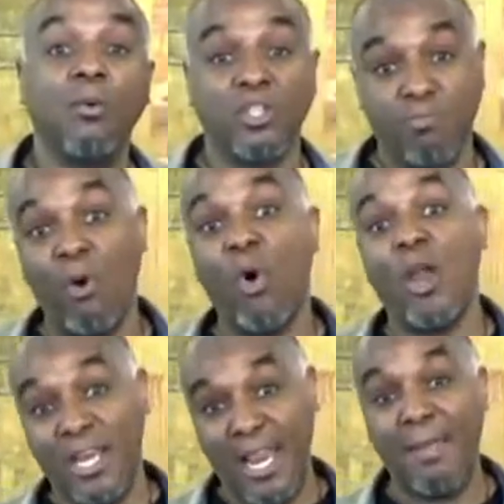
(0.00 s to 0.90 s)
was
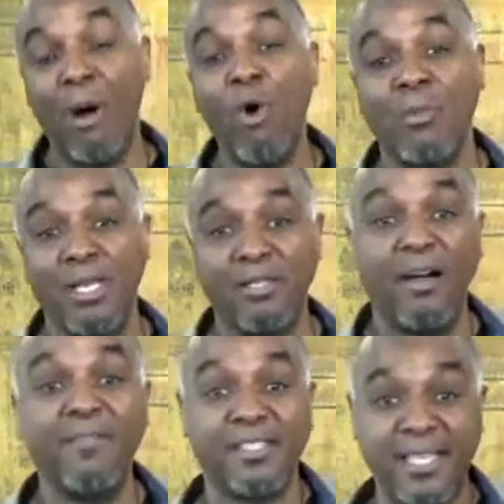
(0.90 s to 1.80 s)
born in that moment
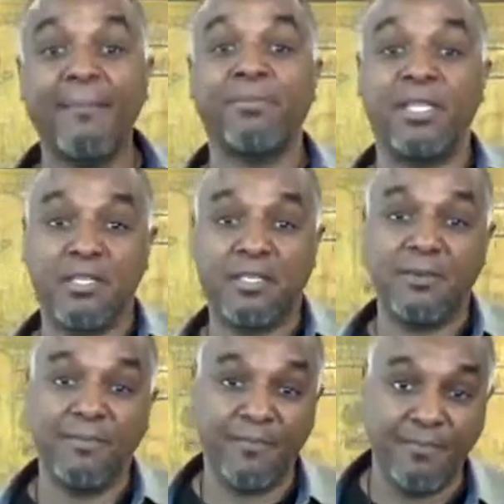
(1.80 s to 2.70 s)
of acceptance.